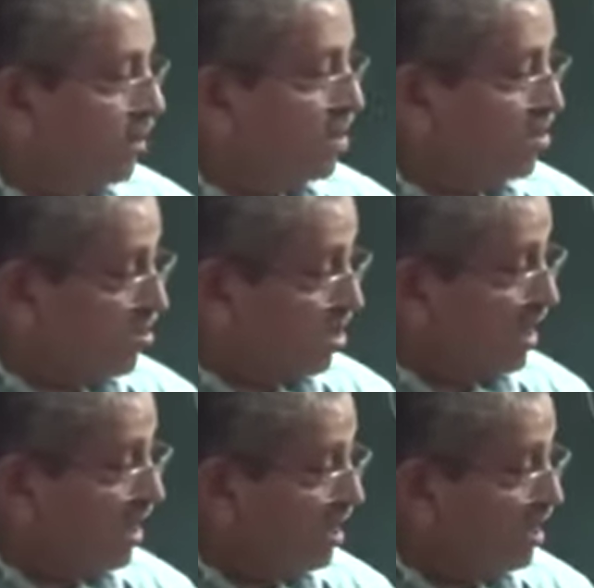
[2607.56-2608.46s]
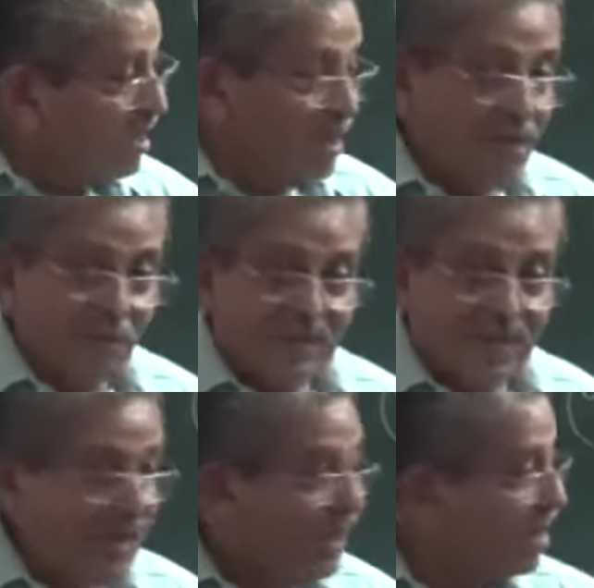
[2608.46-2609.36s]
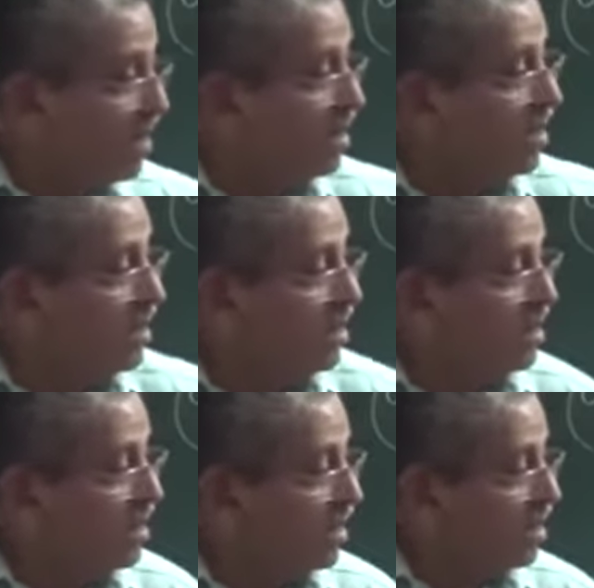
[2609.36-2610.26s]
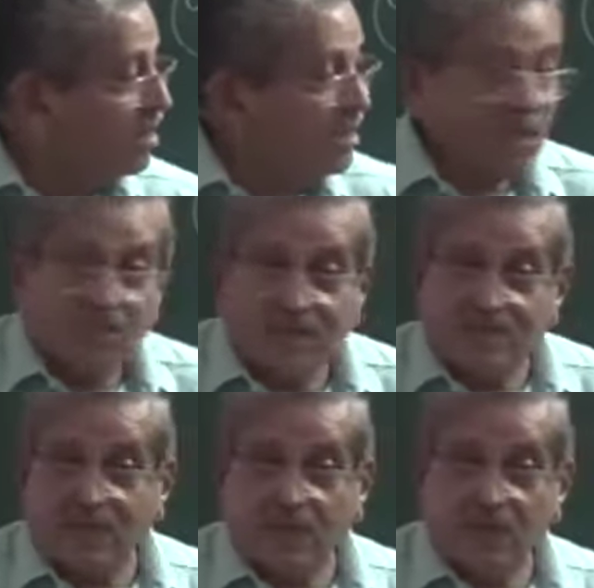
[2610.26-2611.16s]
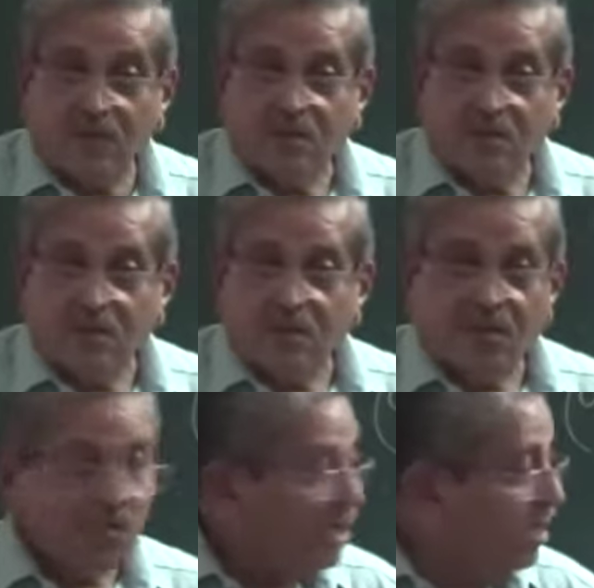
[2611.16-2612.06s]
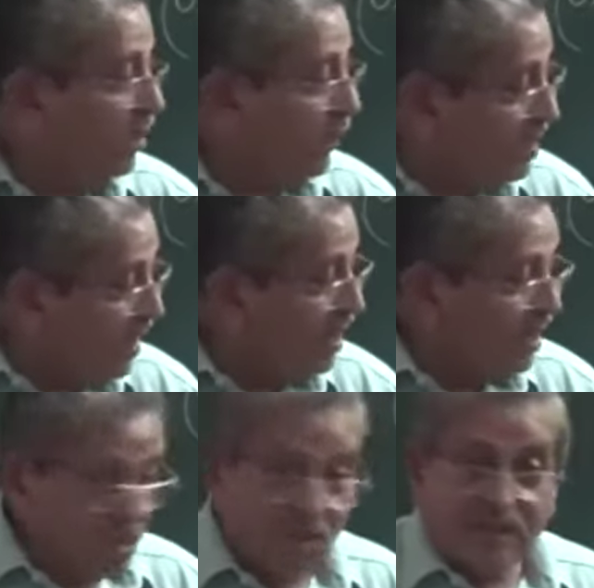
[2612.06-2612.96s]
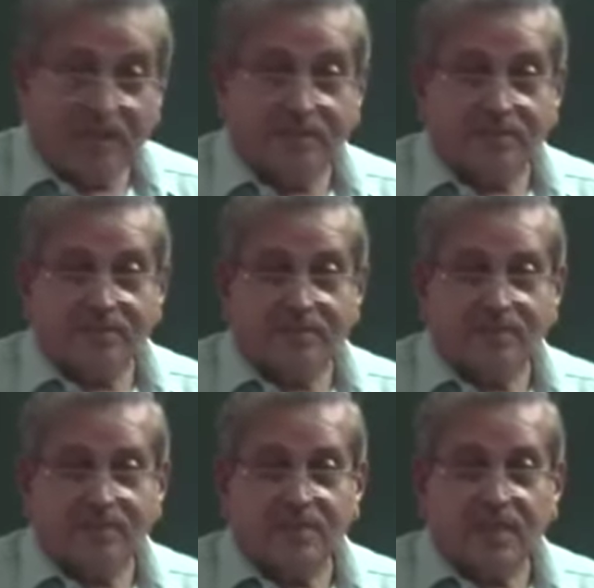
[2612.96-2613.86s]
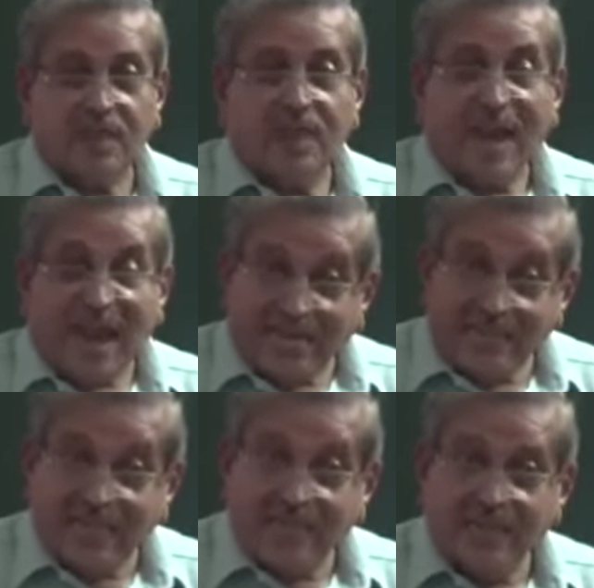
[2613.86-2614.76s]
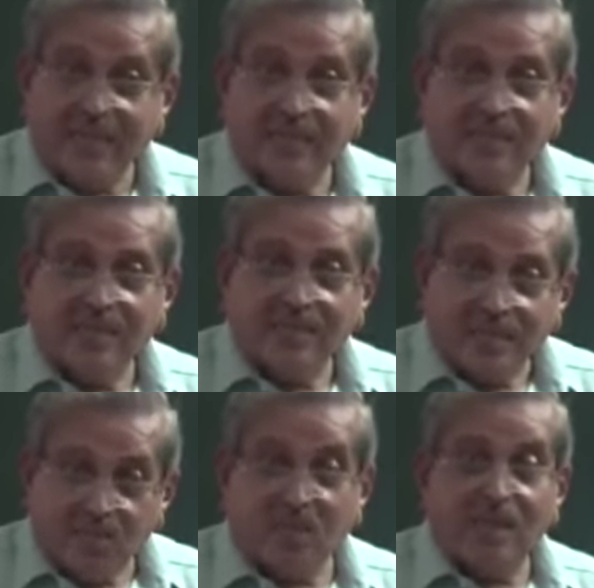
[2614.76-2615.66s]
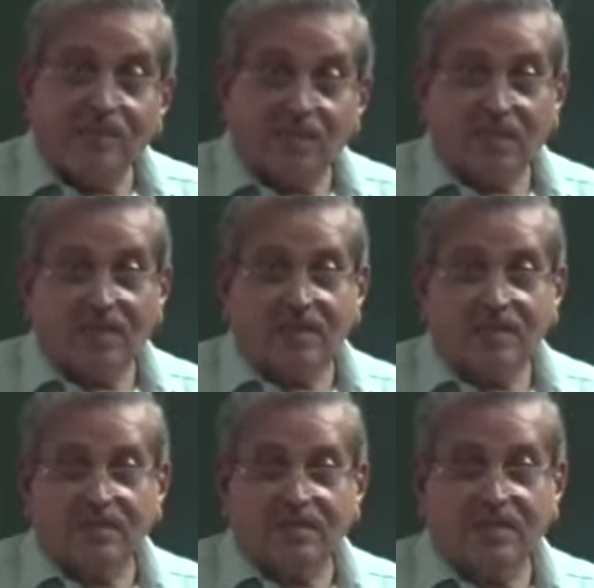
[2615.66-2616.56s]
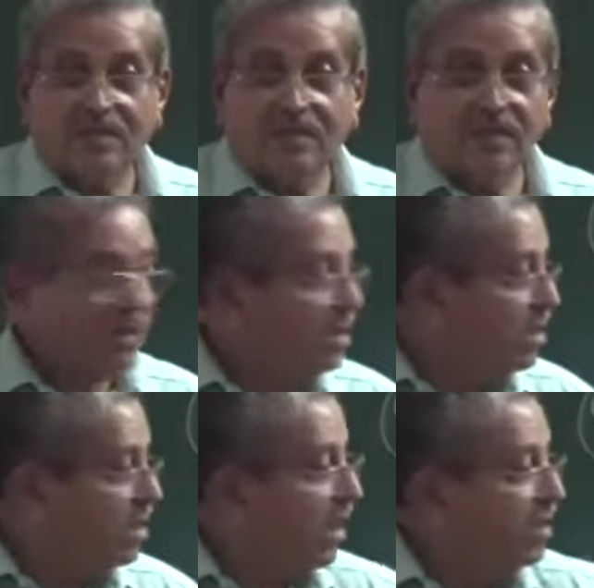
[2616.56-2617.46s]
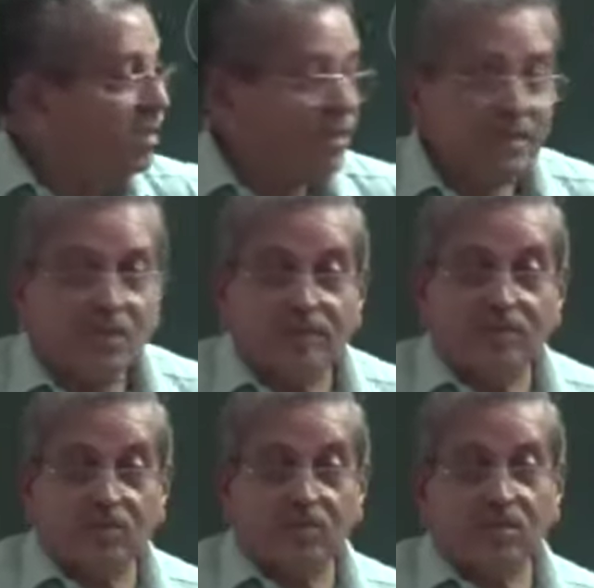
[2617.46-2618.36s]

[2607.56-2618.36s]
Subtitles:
Syn methyl, these are on the same side, you know. Syn methyl ethyl, anti ethyl methyl, anti opposite.